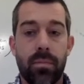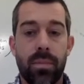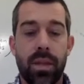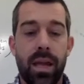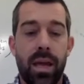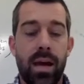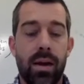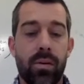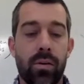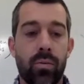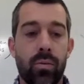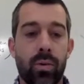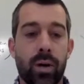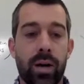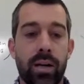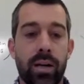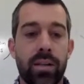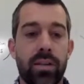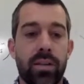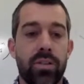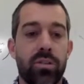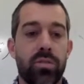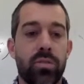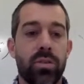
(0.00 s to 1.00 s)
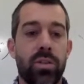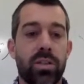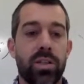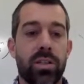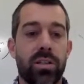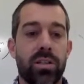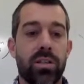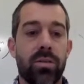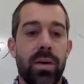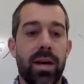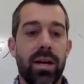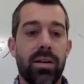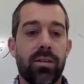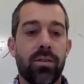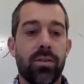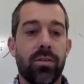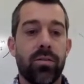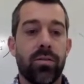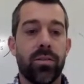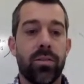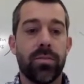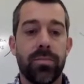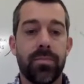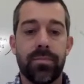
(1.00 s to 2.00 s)
How and why did you adjust the
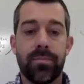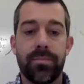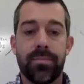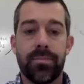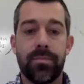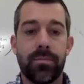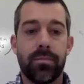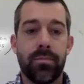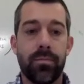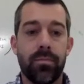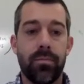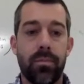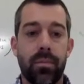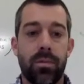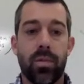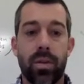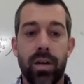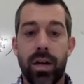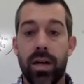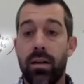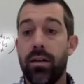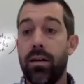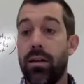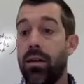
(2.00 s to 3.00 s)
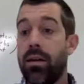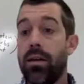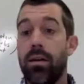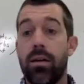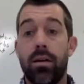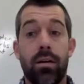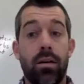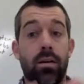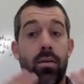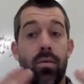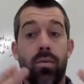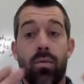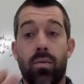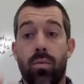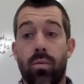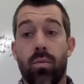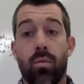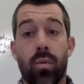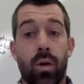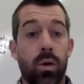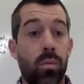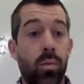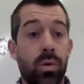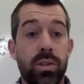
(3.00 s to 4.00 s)
macros? Okay,
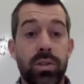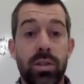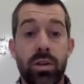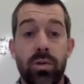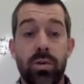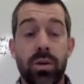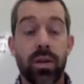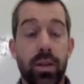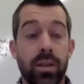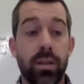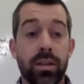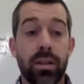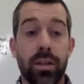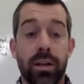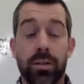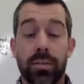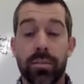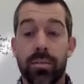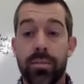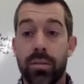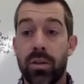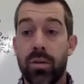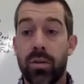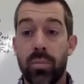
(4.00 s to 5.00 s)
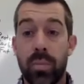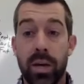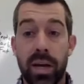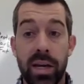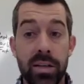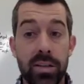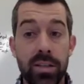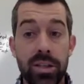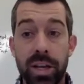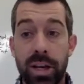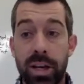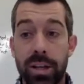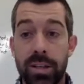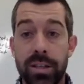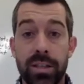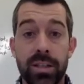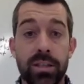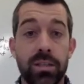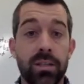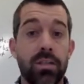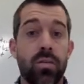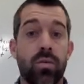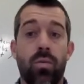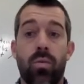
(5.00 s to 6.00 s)
what was going on there? You made
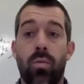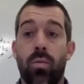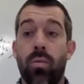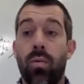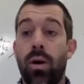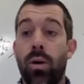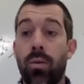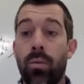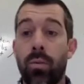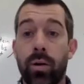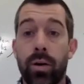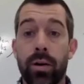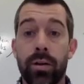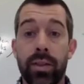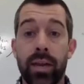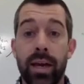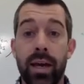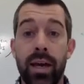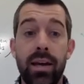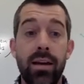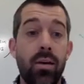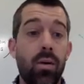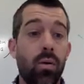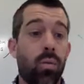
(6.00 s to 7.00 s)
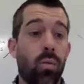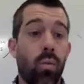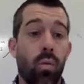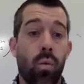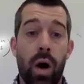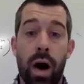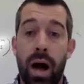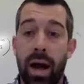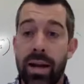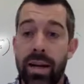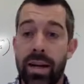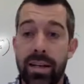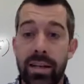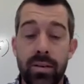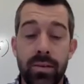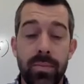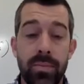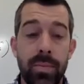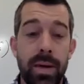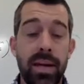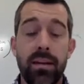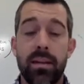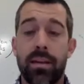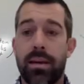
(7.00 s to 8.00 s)
changes. What were they? Why did you
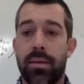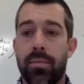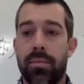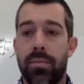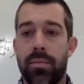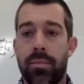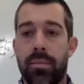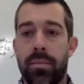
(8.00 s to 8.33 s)
make them?